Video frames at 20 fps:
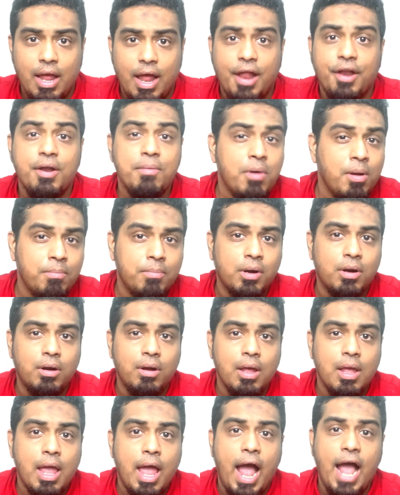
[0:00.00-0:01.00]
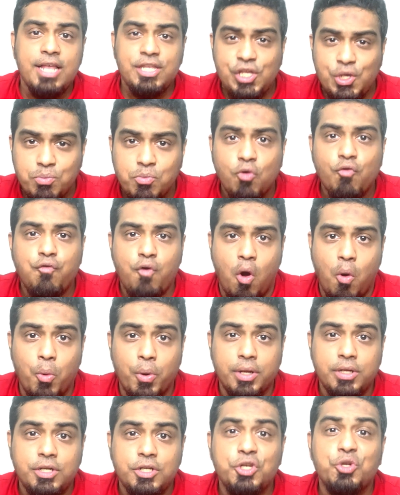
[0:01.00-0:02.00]
Remember, as you move
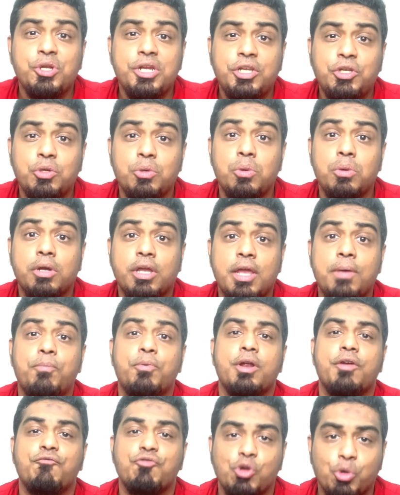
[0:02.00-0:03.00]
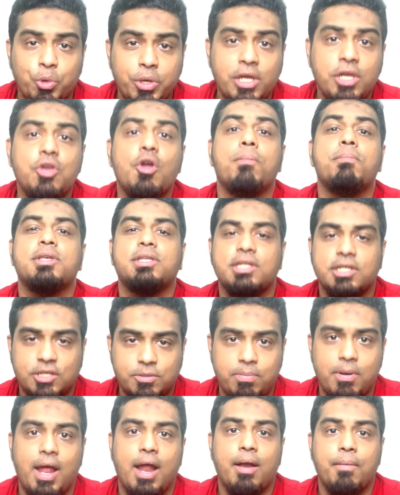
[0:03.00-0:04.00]
forward, you need to keep reviewing your business
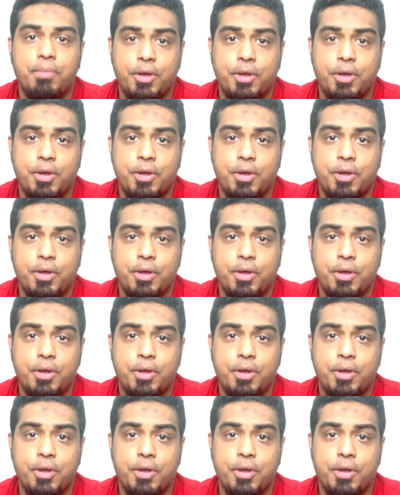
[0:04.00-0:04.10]
plan,